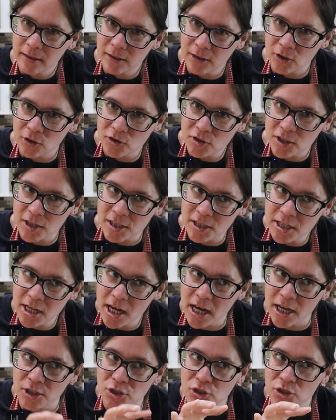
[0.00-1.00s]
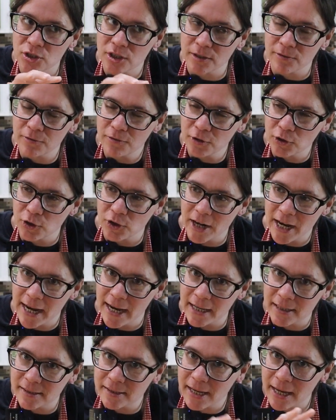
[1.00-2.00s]
You know, to the touch, you can feel your
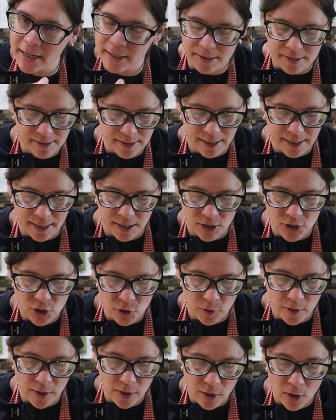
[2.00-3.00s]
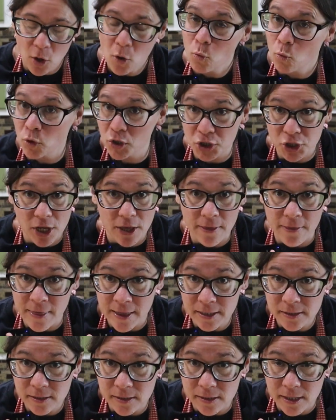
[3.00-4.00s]
hands kind of sticking to it, which
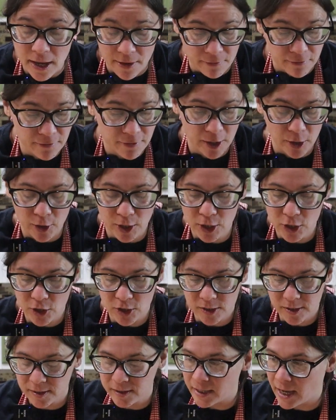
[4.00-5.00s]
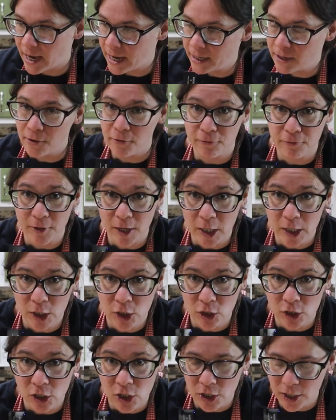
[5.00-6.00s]
this is a very good sign, very
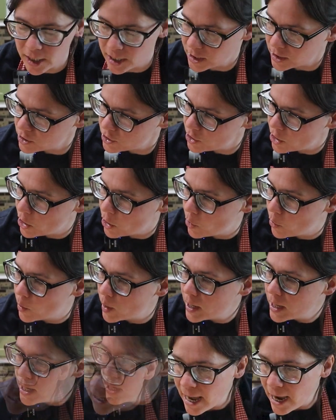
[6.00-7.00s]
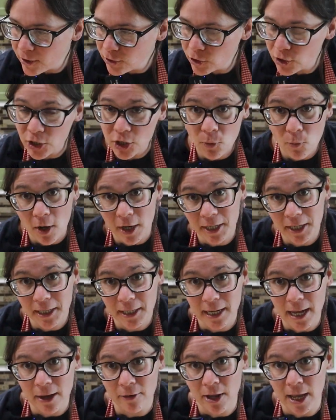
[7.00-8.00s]
good looking dough. Now you're gonna wanna
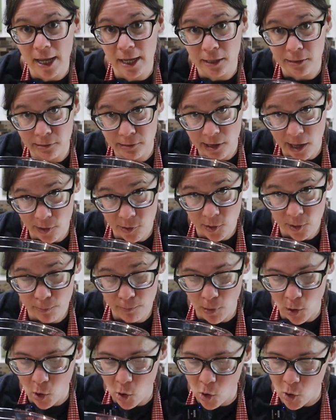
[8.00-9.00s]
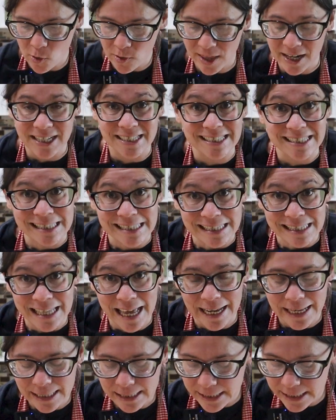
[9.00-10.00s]
get out another bowl that is
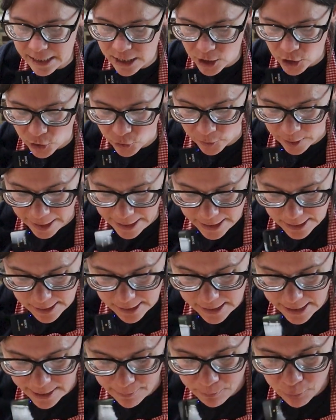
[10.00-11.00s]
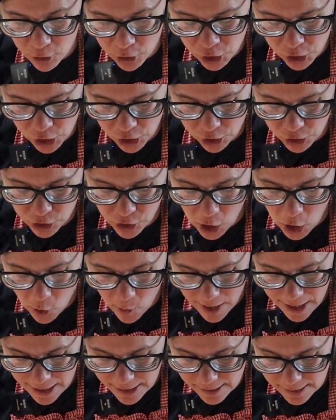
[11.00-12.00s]
lightly greased and put your dough
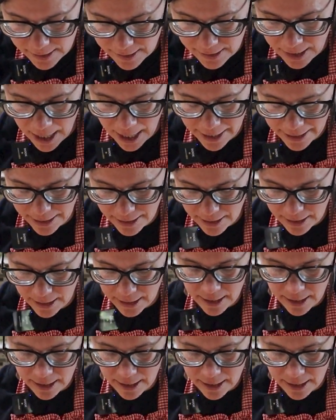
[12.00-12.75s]
inside.